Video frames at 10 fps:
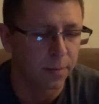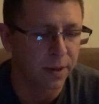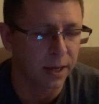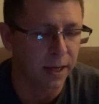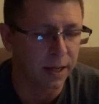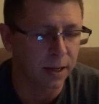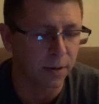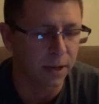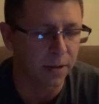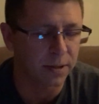But then I can
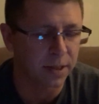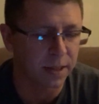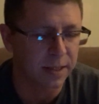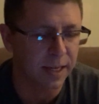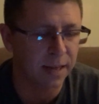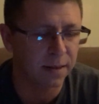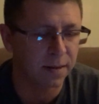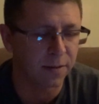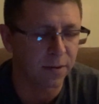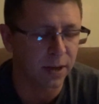go down to the
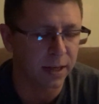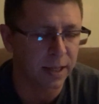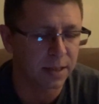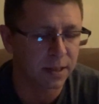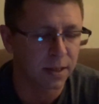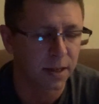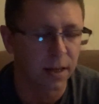10th of August,